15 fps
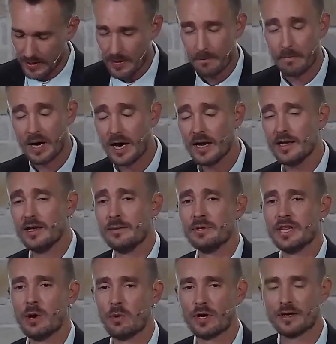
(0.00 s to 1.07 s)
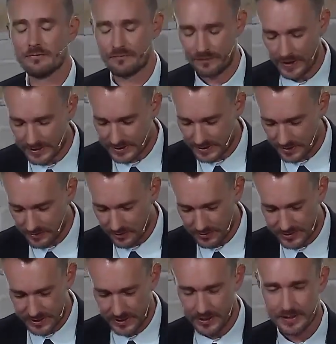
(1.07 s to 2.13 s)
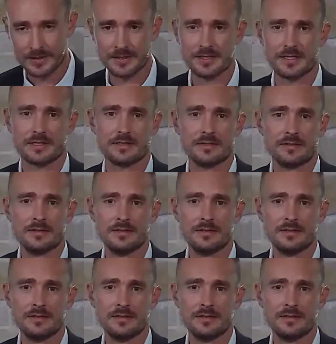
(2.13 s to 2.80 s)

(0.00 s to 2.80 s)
by him, and they were confessing their sins.